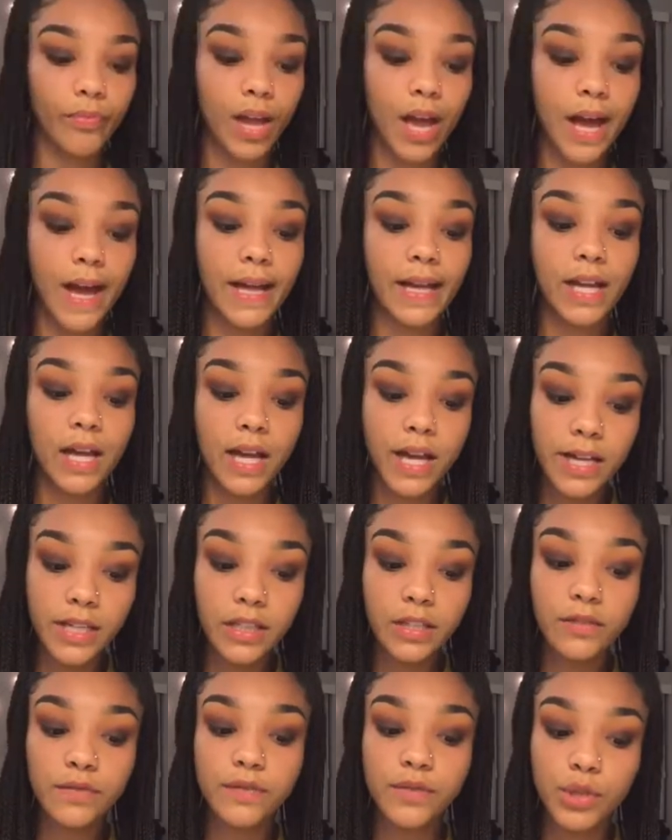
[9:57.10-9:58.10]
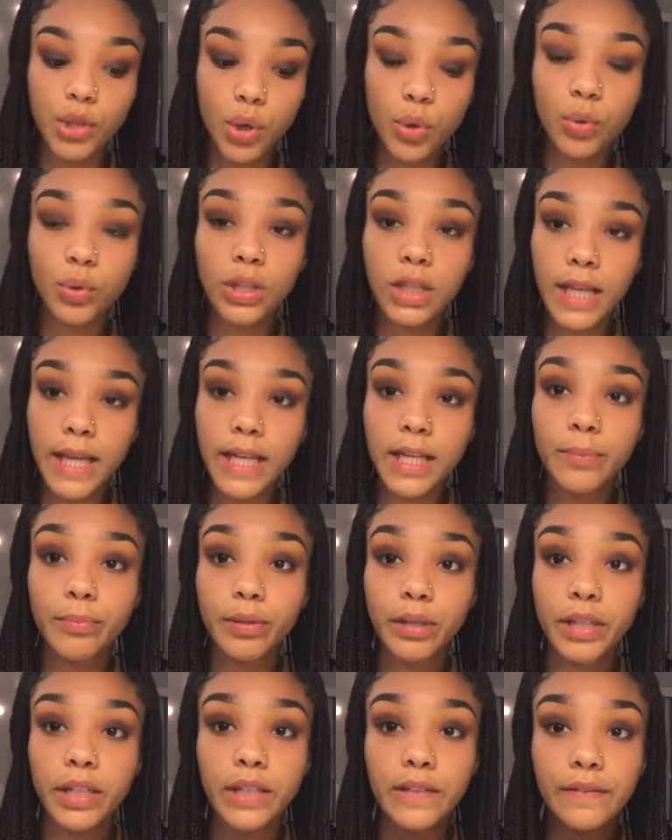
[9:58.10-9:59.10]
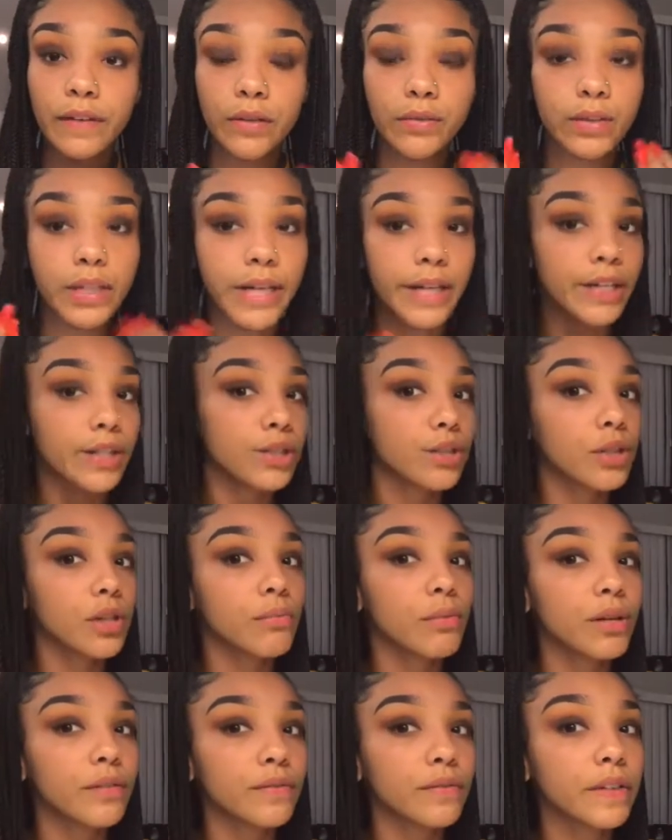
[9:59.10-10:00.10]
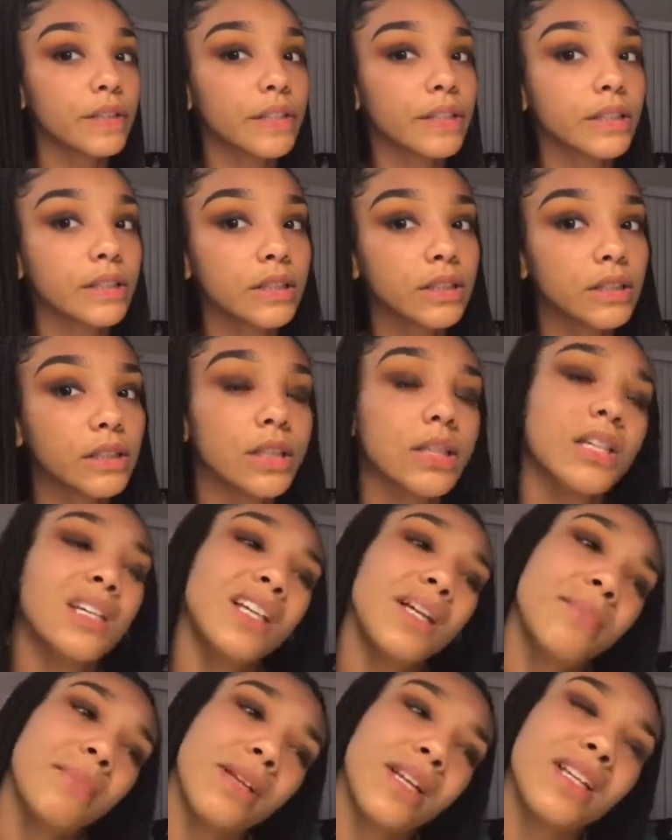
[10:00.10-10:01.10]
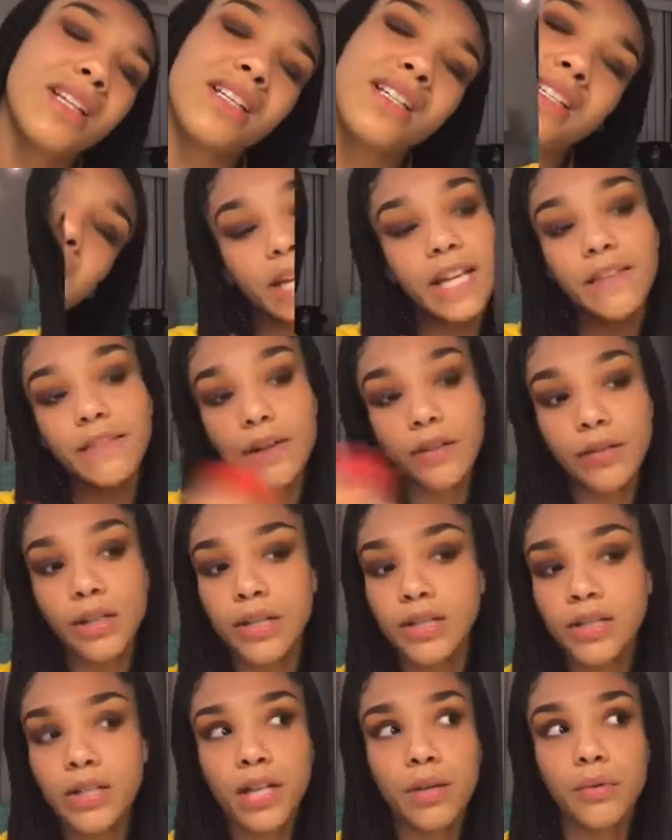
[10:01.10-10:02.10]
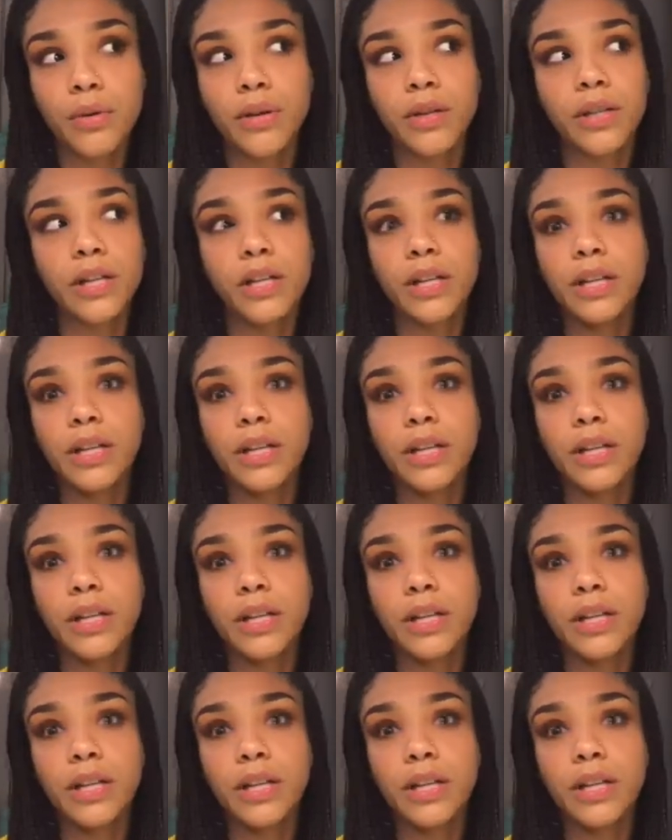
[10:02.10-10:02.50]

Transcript: I kind of don't like putting foundation on my face because any foundation I wear,